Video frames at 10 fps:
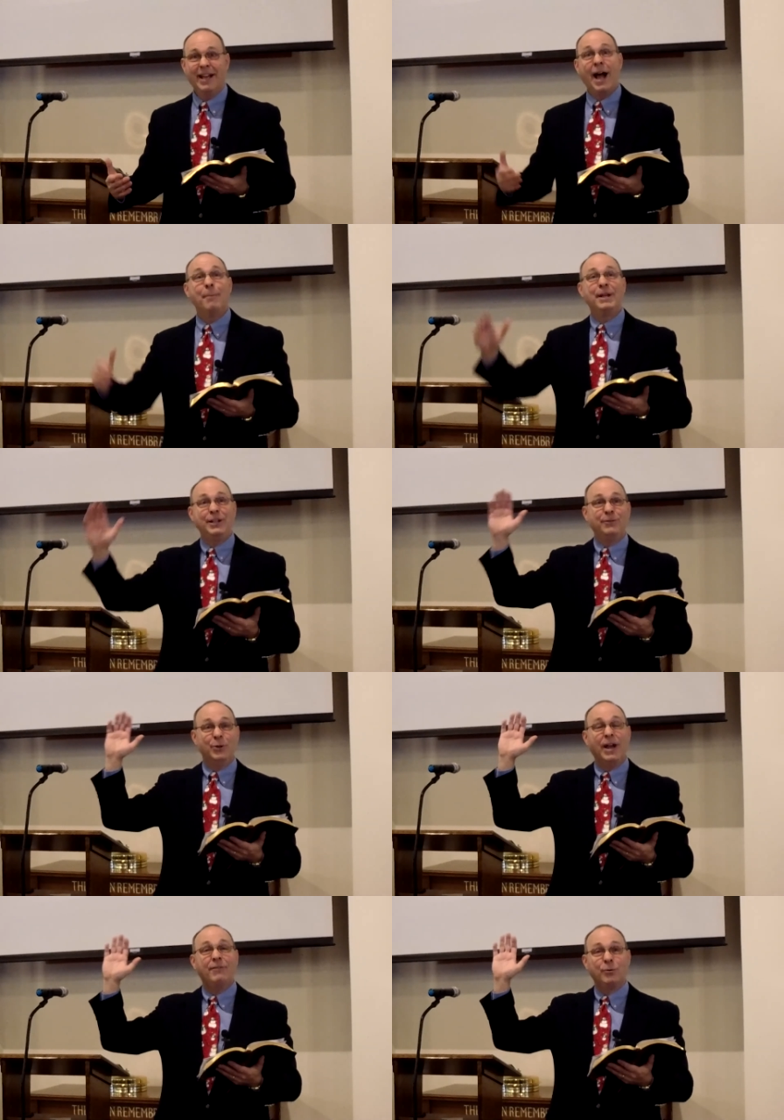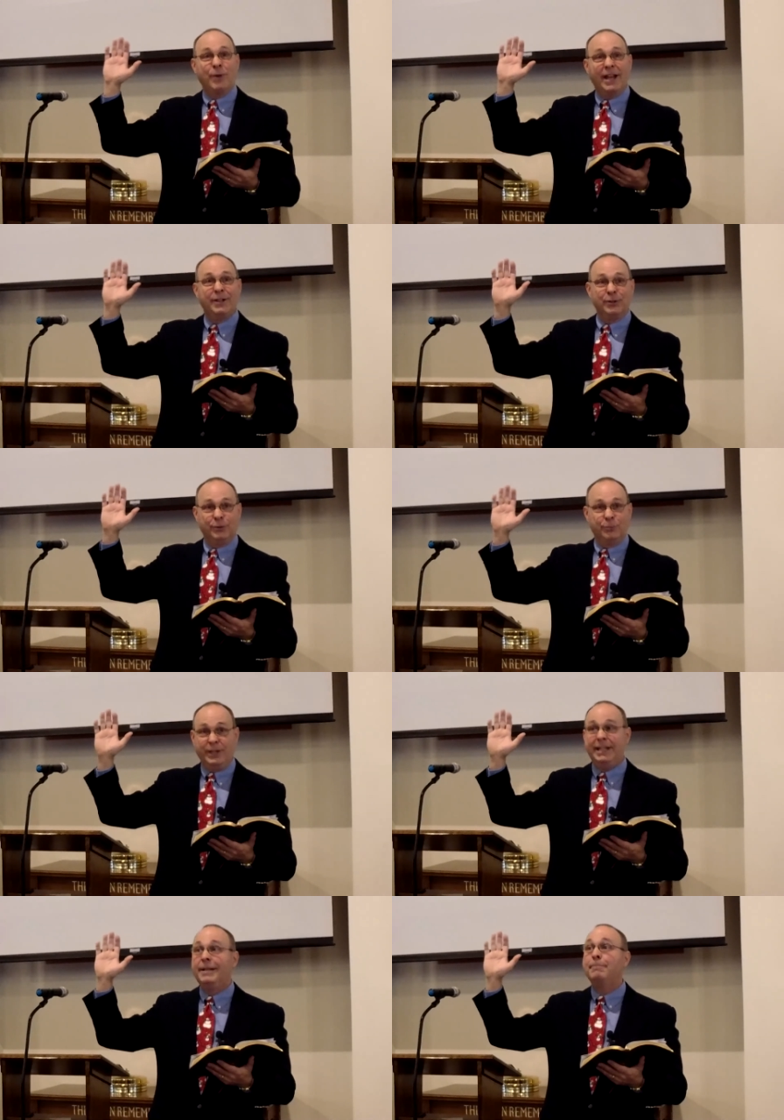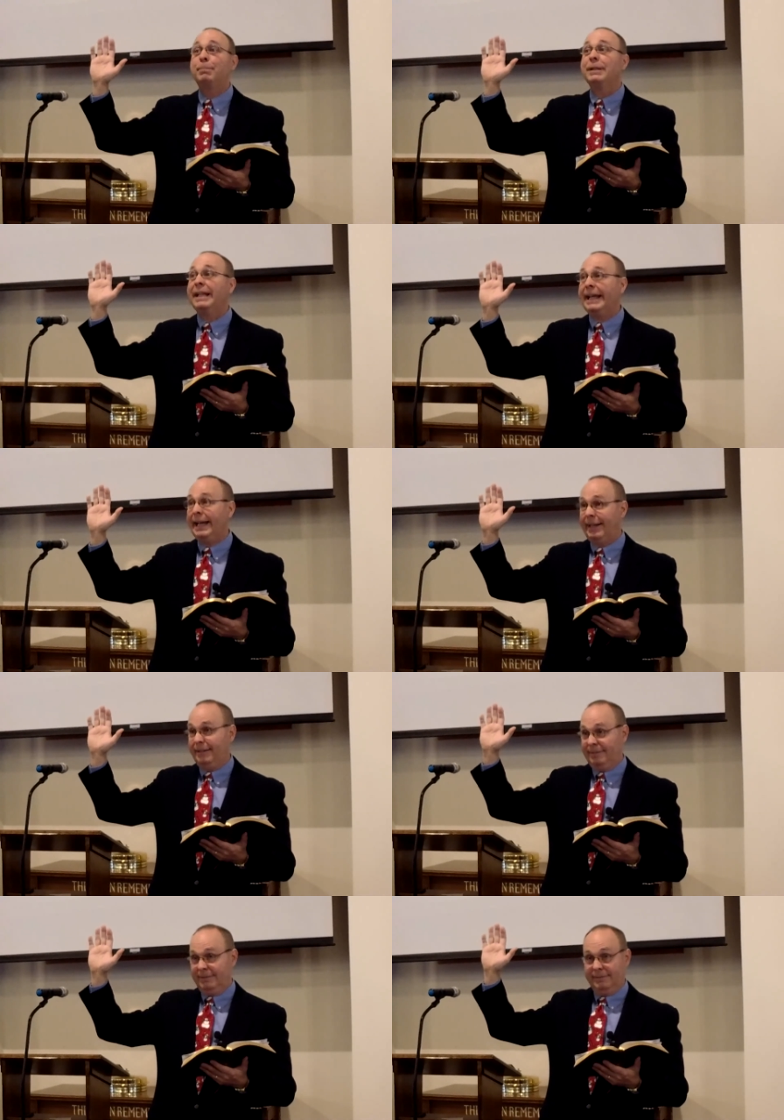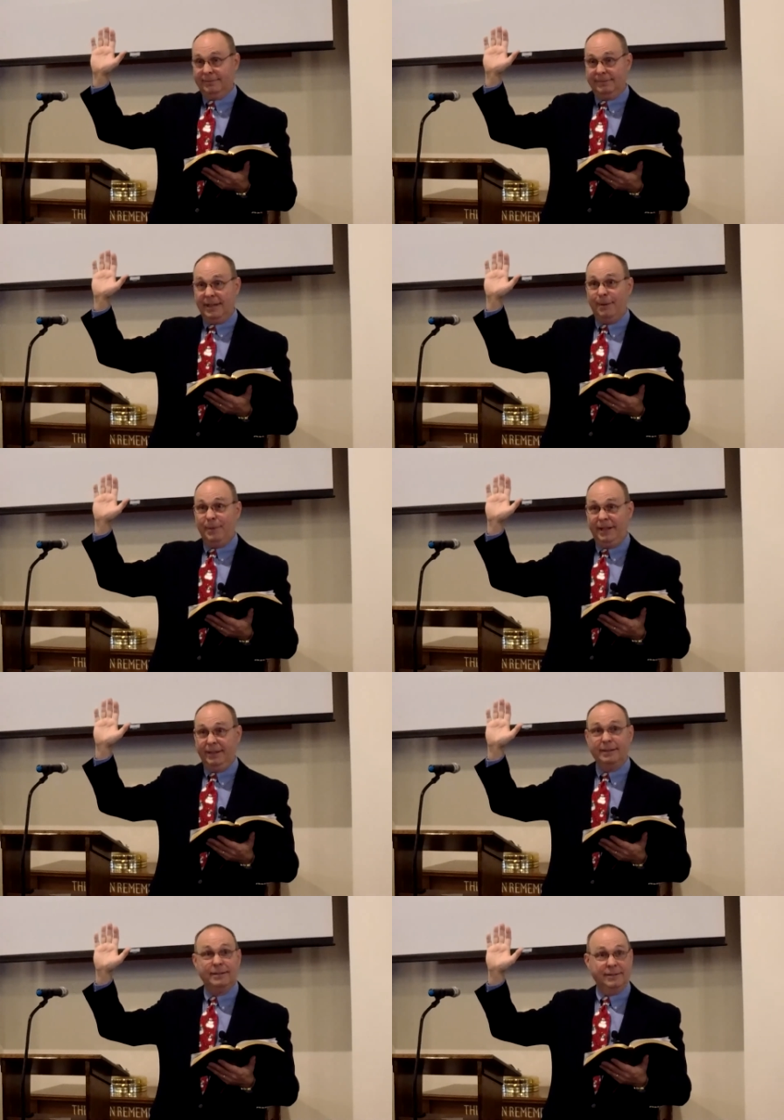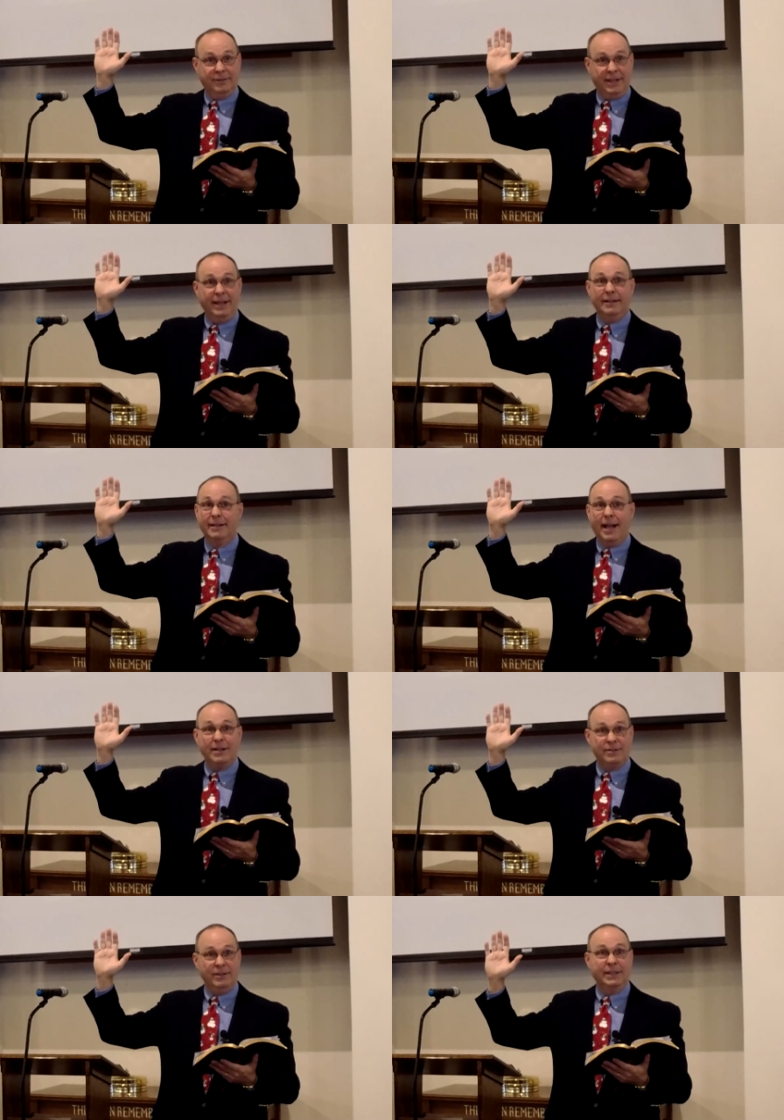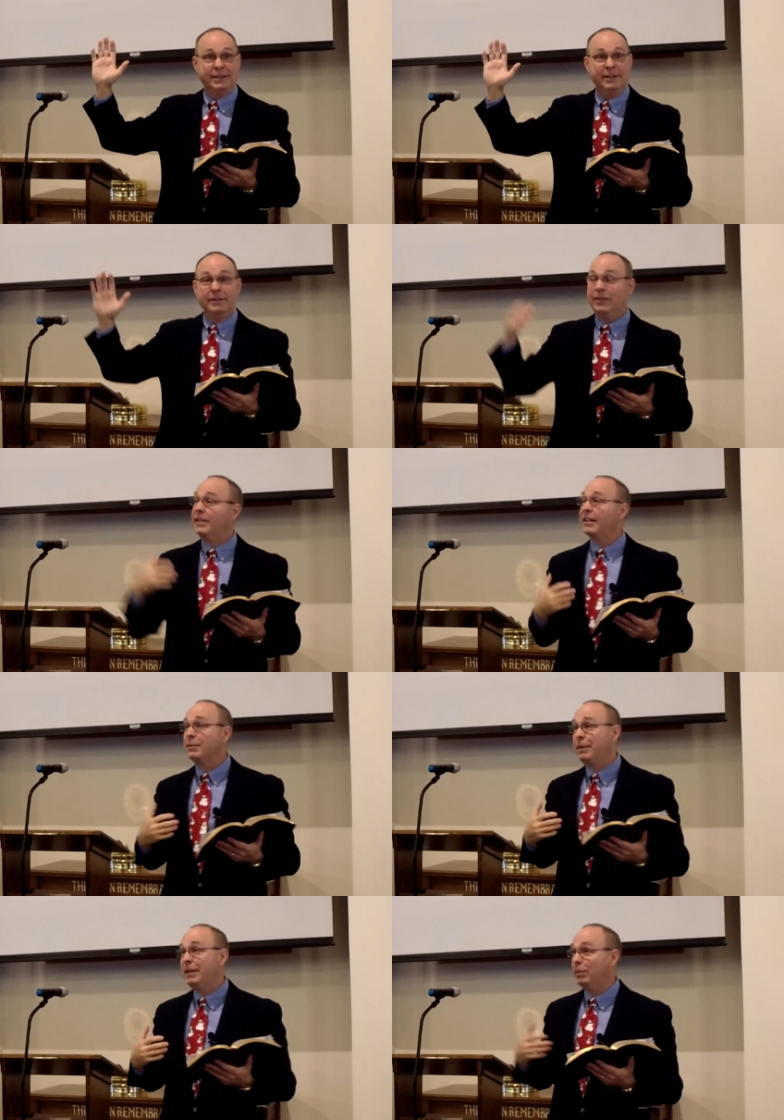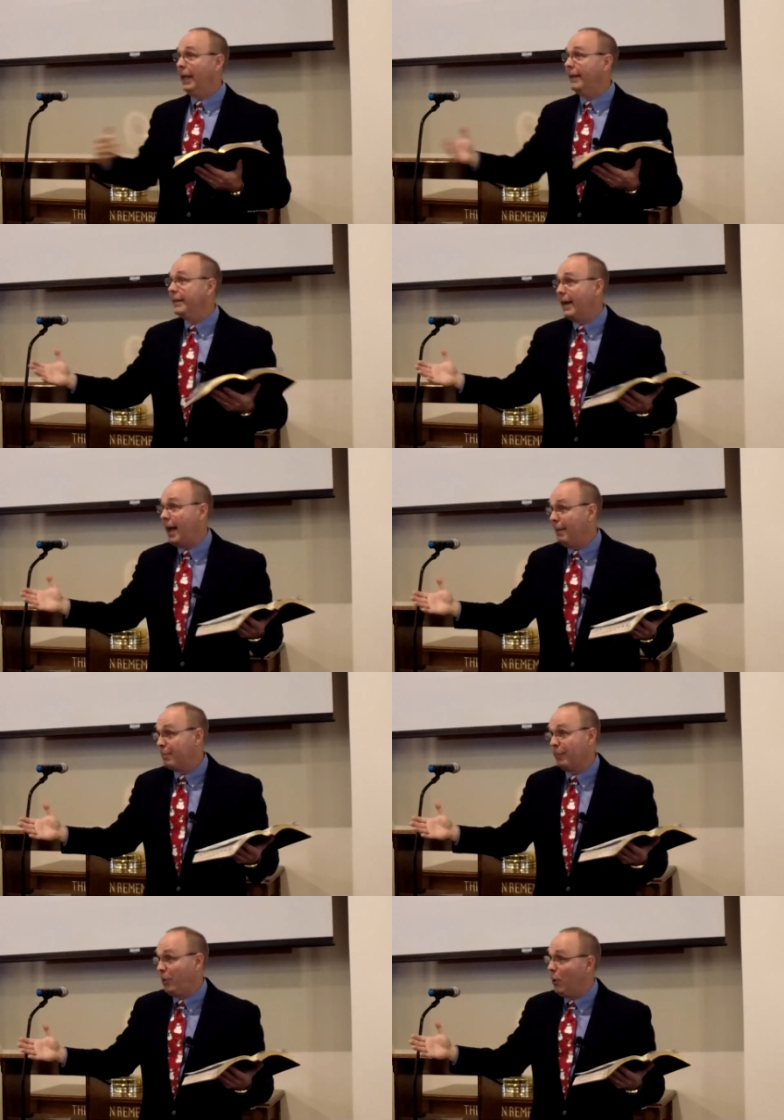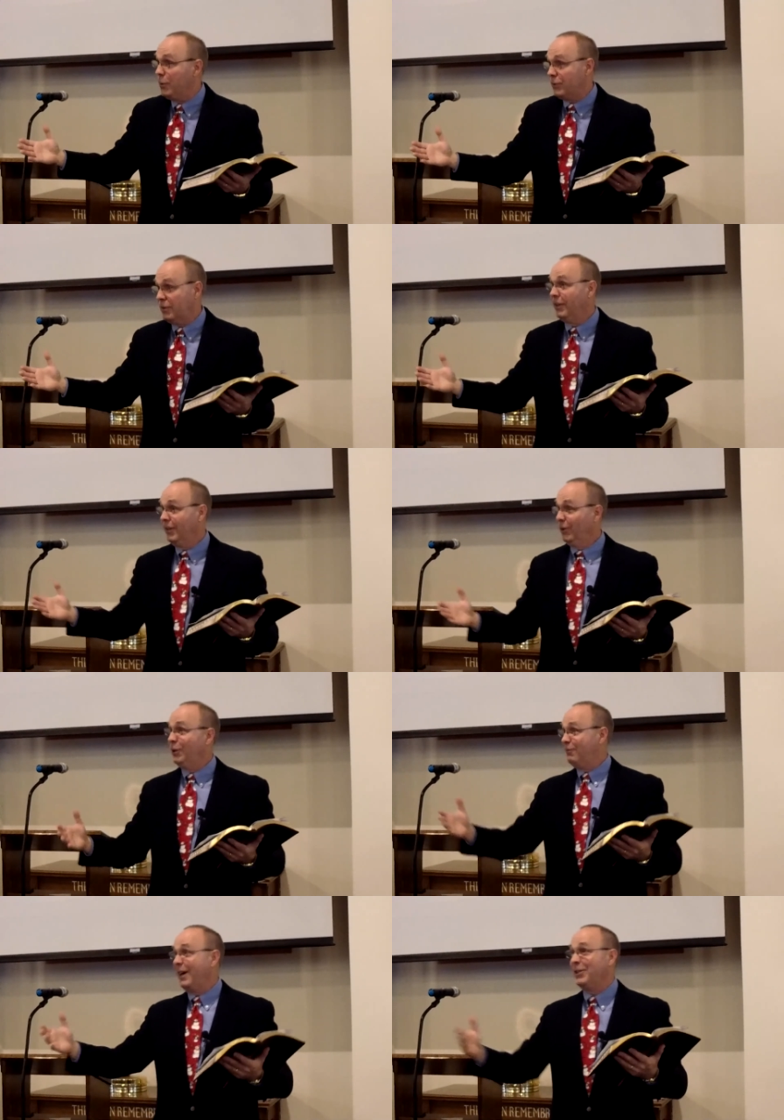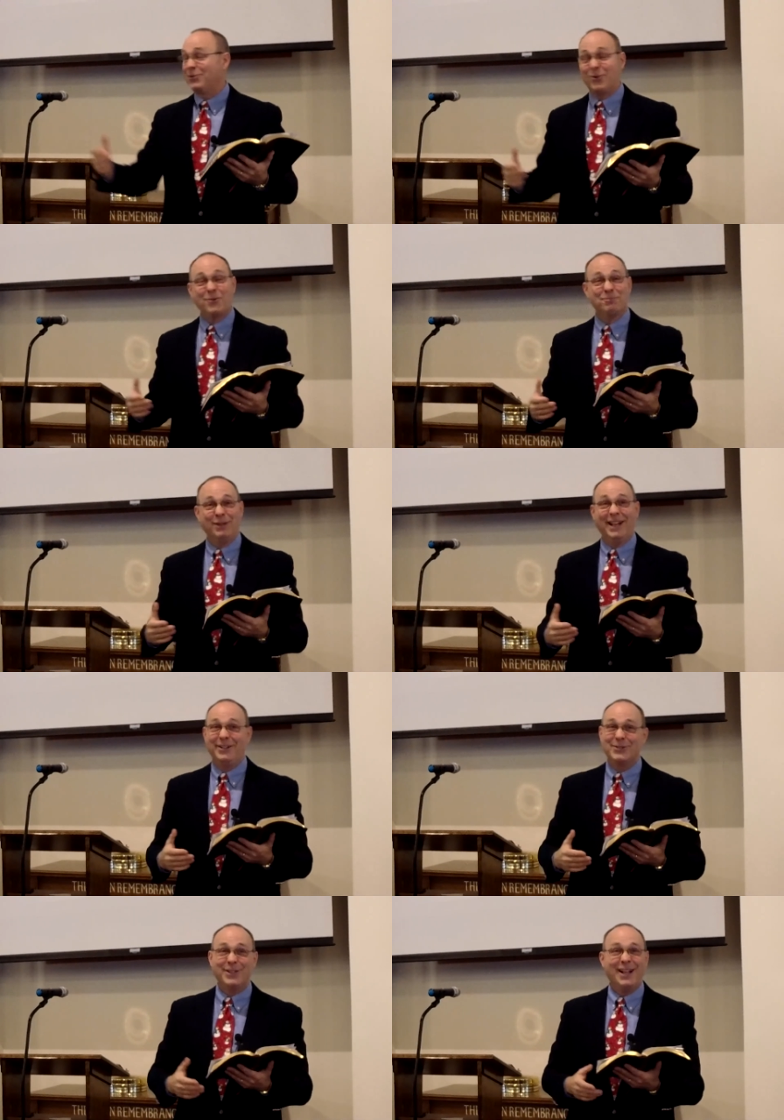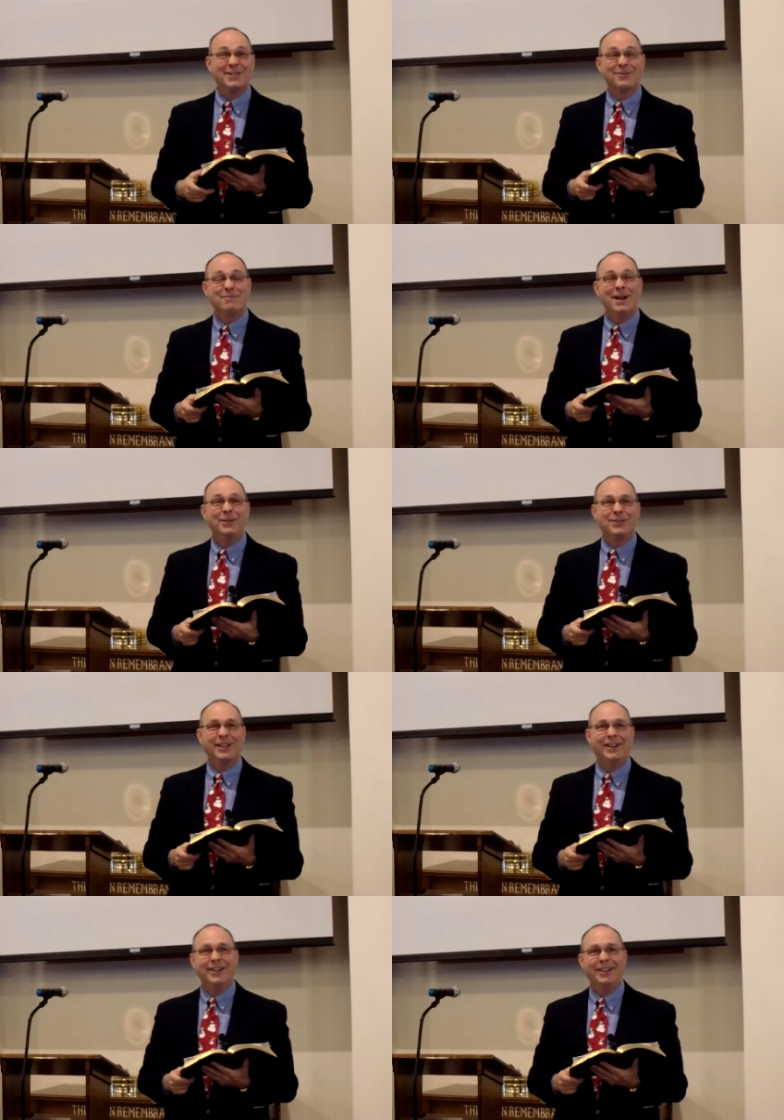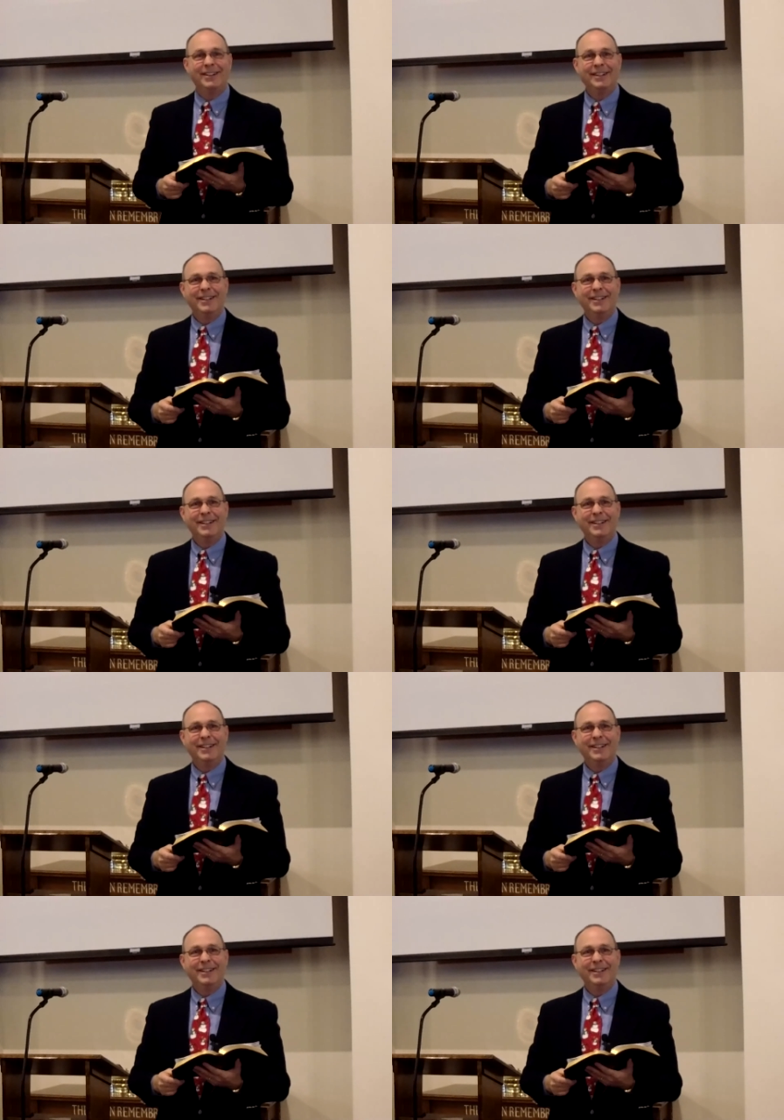How many of you have a regular reading plan? How many? Okay, excellent. Doesn't have to be the plan that I propose. You can find your own plan. There's lots of them out there.